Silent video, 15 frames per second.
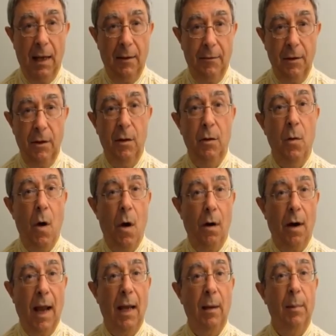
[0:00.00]
If you
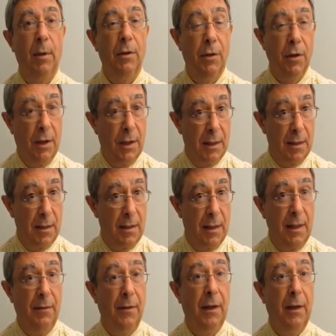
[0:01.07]
are able to
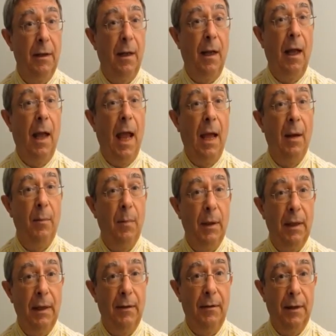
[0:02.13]
conceive it and
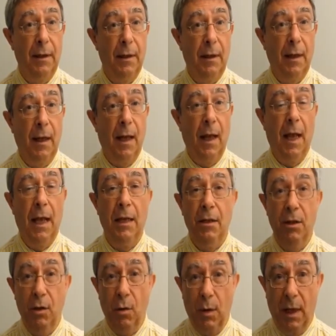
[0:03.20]
believe it,
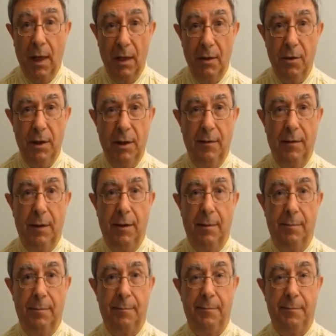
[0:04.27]
you can achieve it.